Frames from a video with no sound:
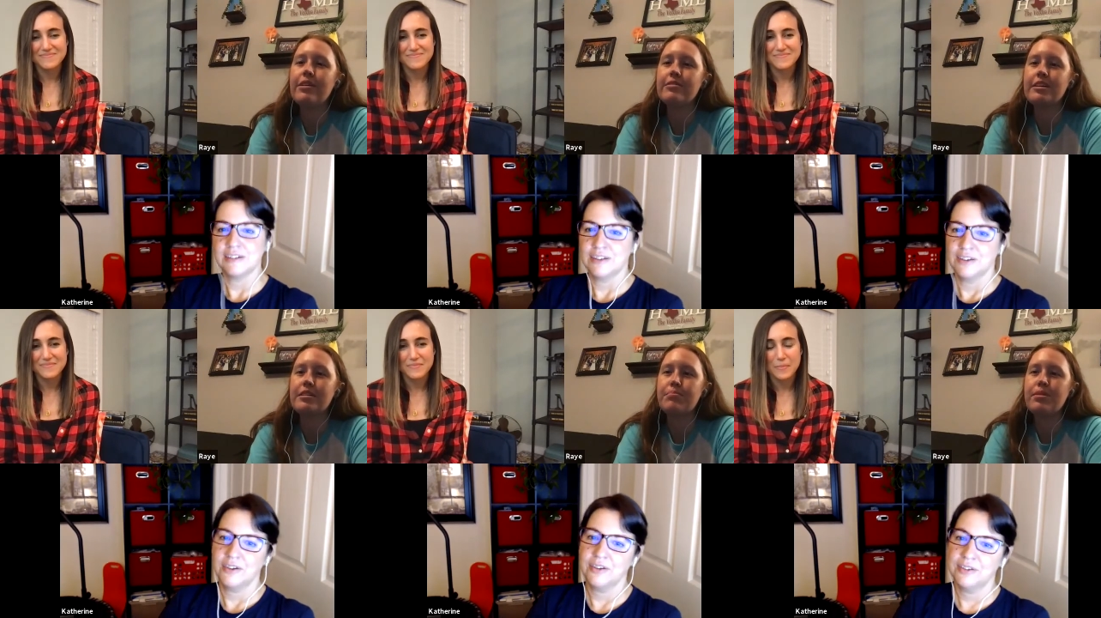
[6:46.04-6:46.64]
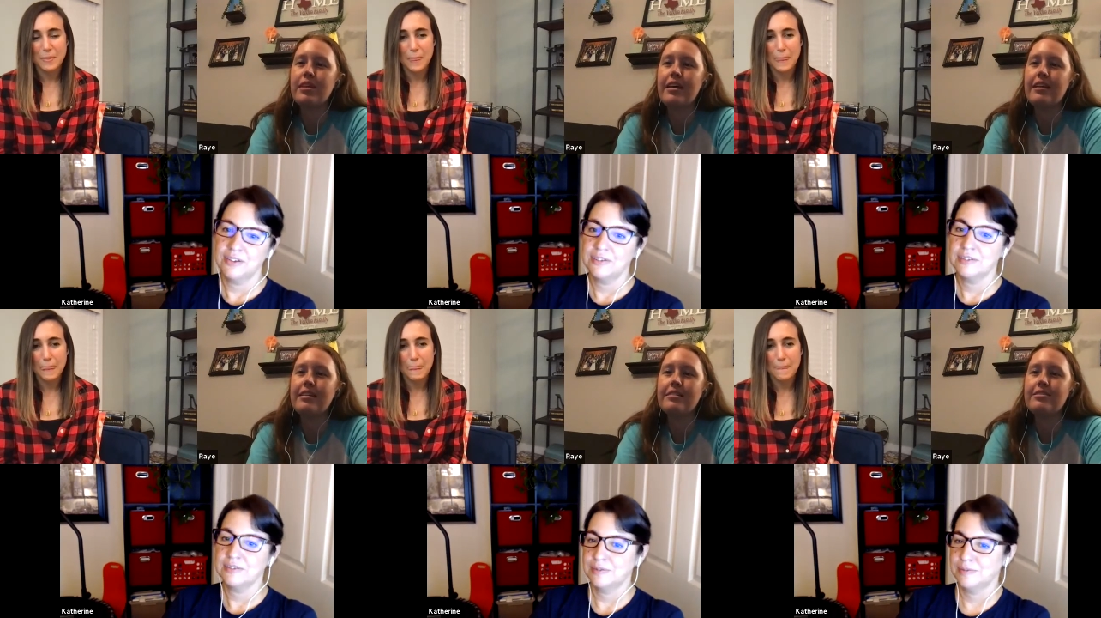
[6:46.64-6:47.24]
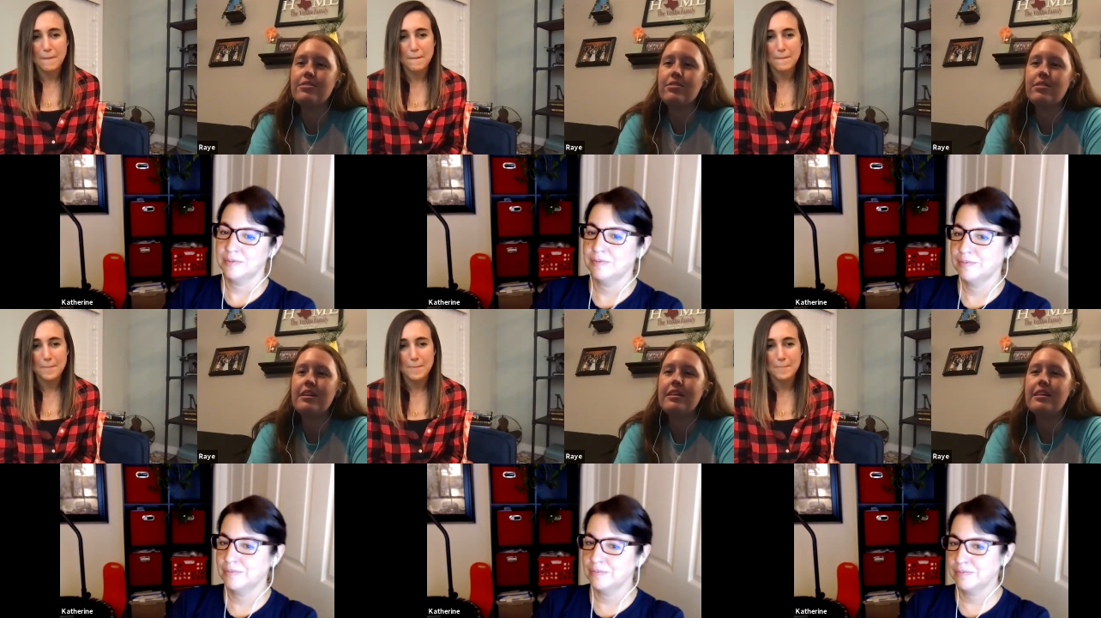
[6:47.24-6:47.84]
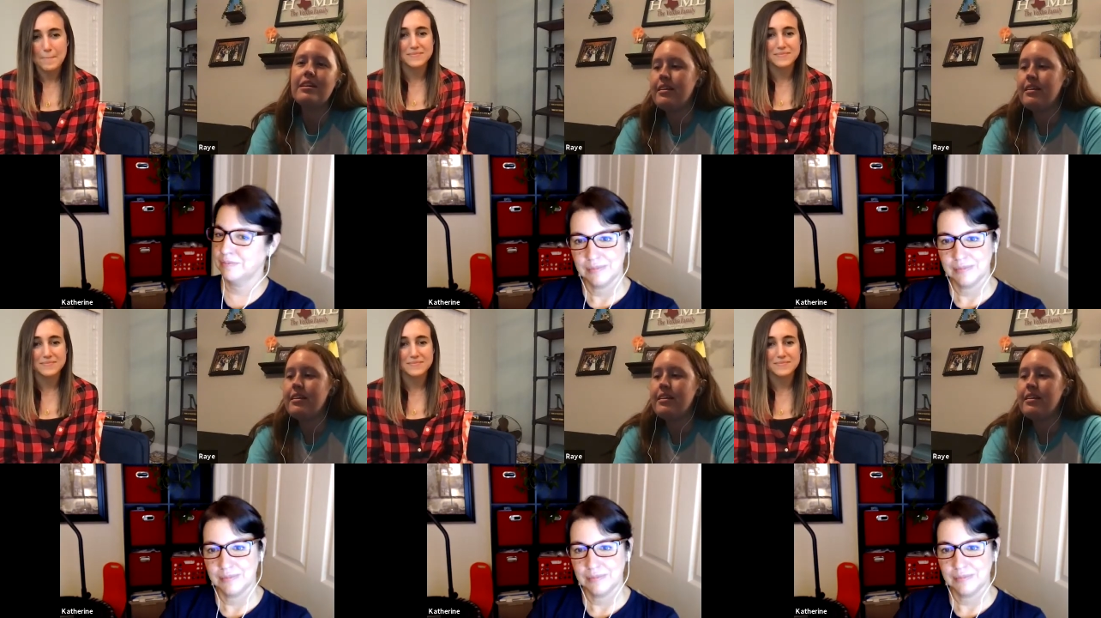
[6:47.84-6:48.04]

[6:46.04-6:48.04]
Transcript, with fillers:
Speaker 1: he was going to play into the story.